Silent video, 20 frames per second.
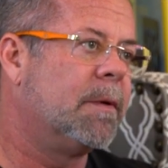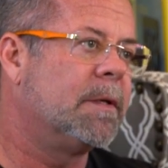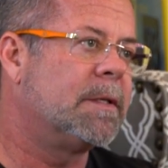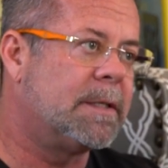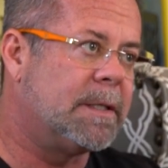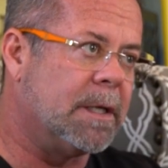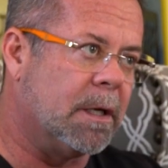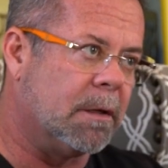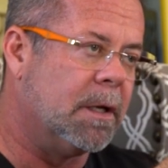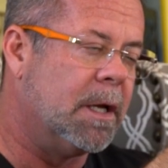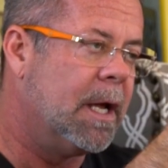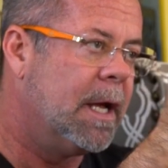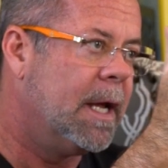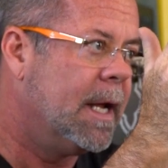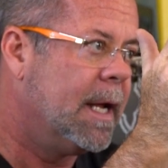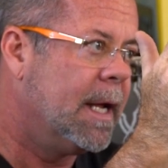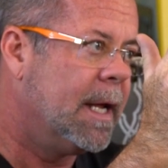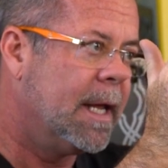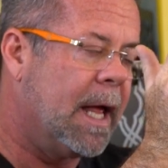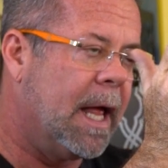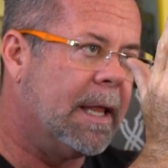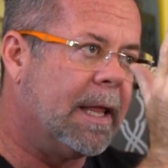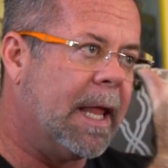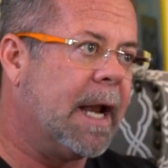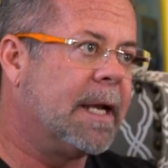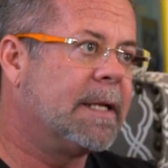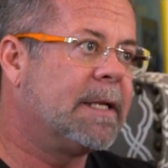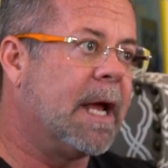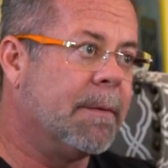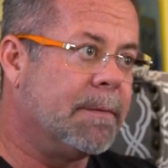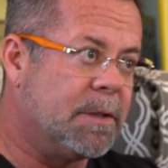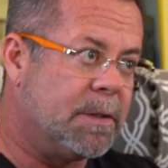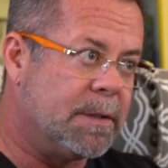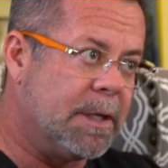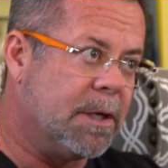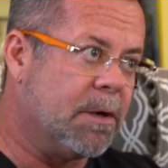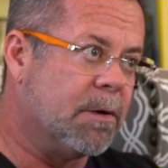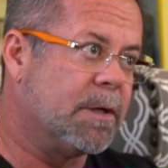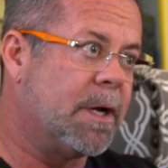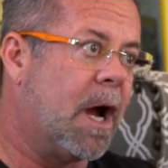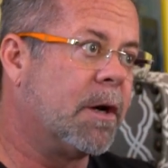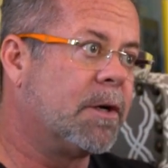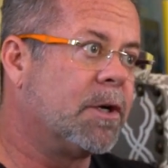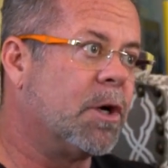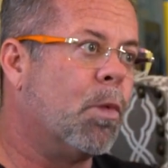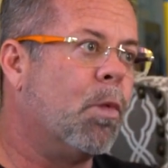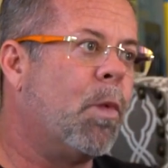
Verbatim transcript: But still, a lot of times you see your doctor